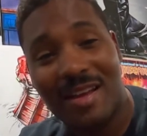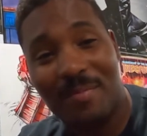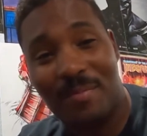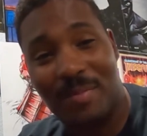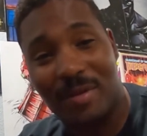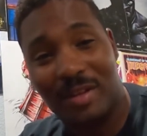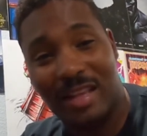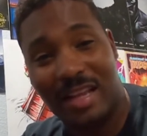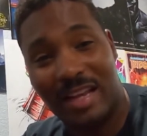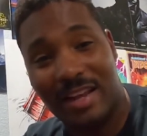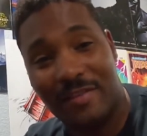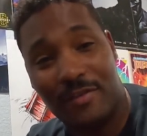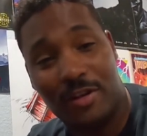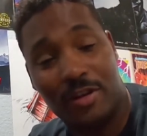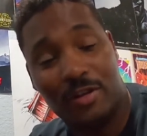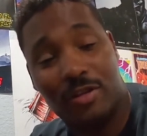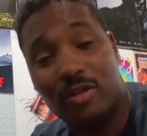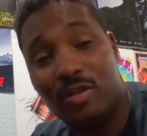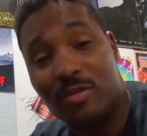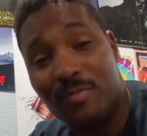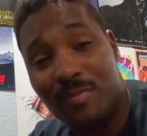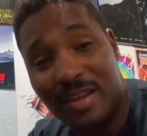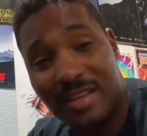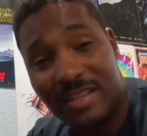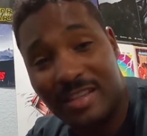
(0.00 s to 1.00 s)
But like if you're
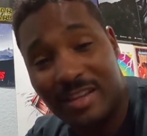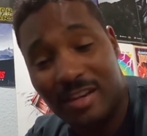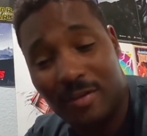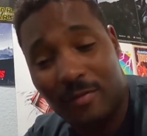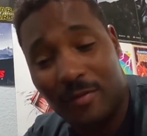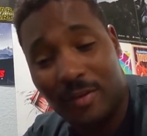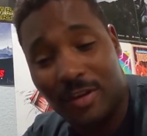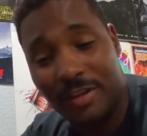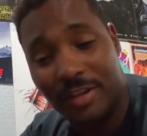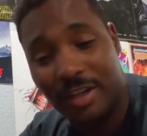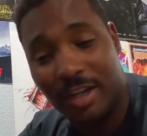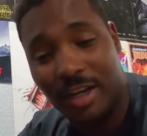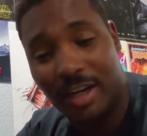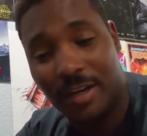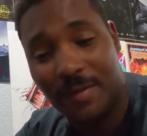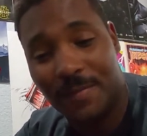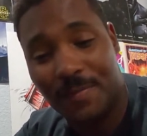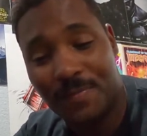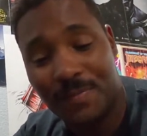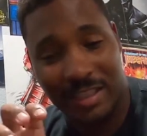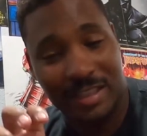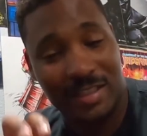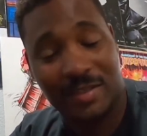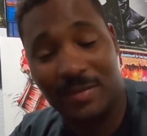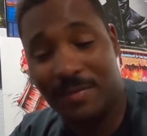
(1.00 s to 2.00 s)
too busy or
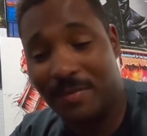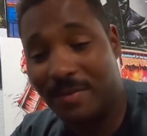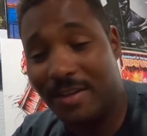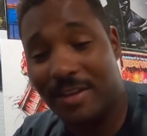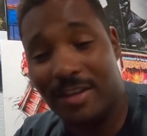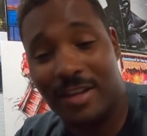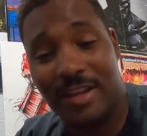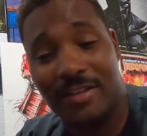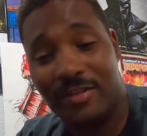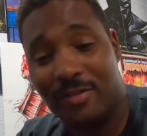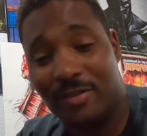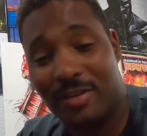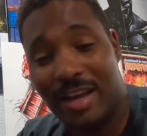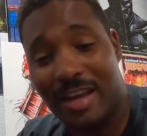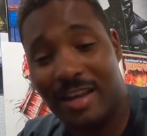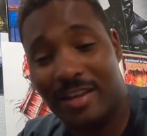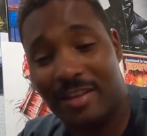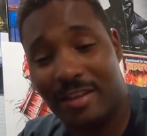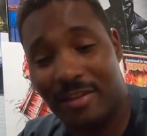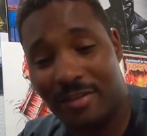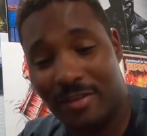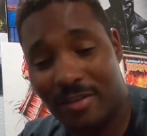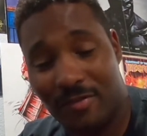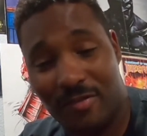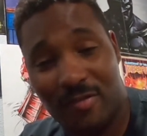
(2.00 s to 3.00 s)
whatnot, just it's okay.
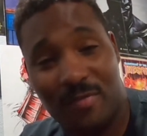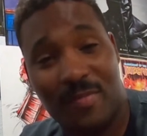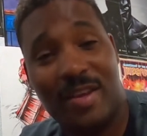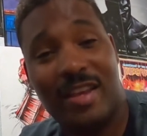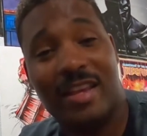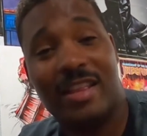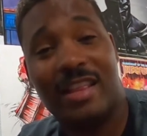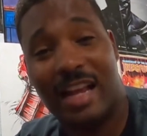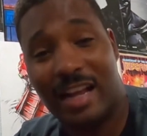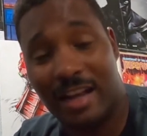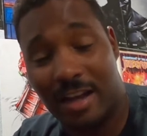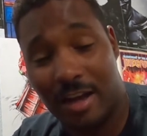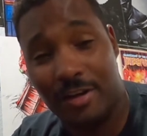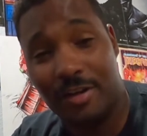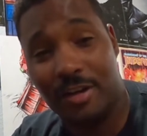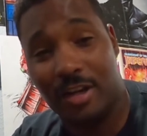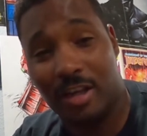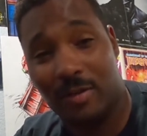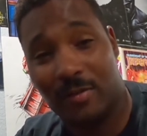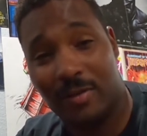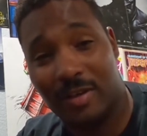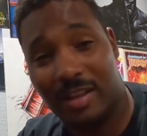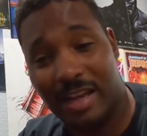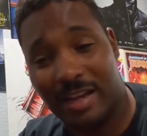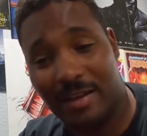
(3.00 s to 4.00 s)
There, will be like
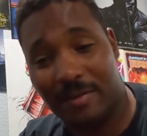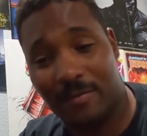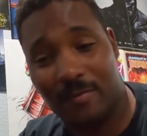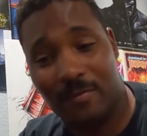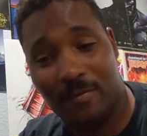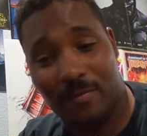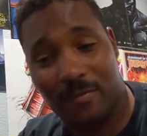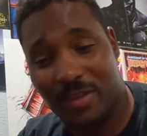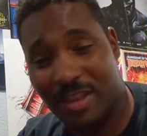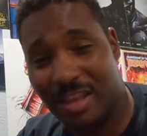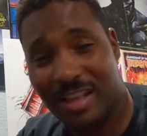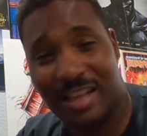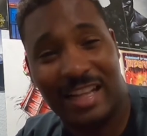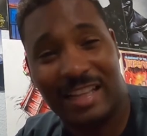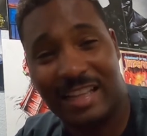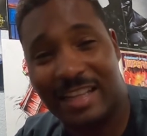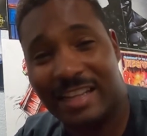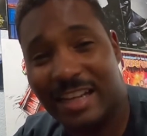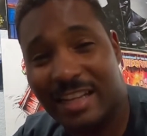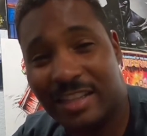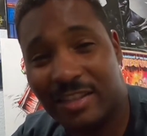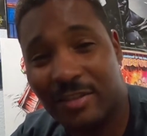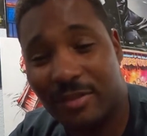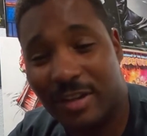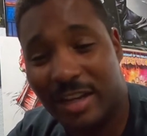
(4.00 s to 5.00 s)
another one like within like the
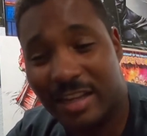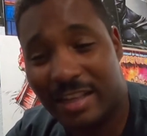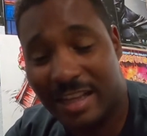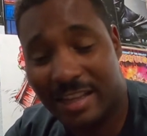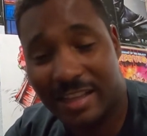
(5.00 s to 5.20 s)
next two days.